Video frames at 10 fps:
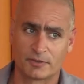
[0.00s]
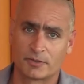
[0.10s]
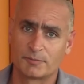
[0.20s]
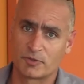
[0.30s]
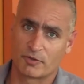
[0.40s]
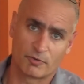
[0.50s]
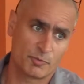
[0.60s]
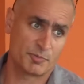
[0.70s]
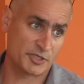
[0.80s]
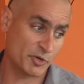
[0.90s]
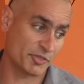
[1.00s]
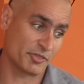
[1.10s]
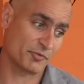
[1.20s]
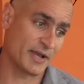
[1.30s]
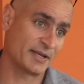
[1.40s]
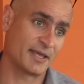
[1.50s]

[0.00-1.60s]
cryptosporidiosis, right?